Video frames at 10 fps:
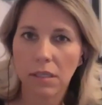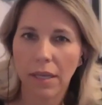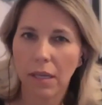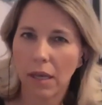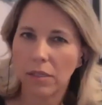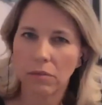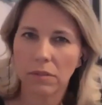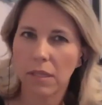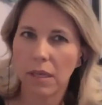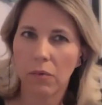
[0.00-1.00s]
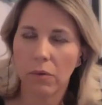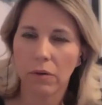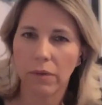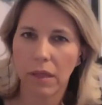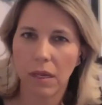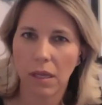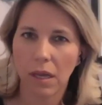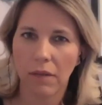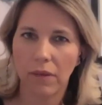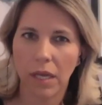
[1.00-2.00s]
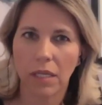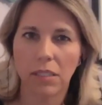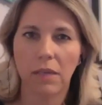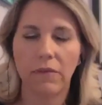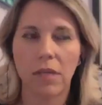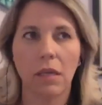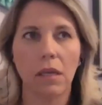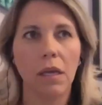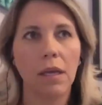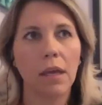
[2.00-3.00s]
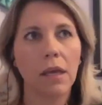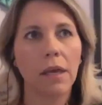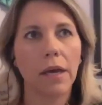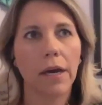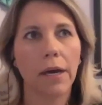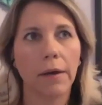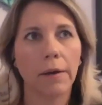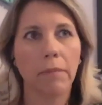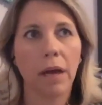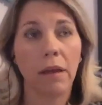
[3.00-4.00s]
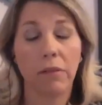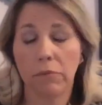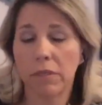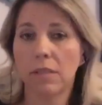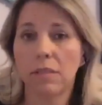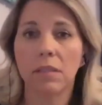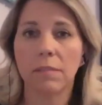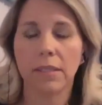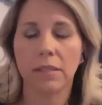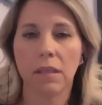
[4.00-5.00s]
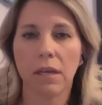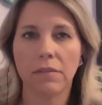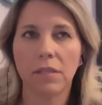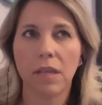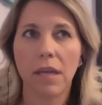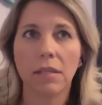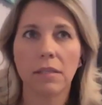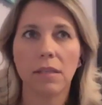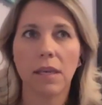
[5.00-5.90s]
And I don't say that word with any kind of negativity. The resistance makes a lot of sense.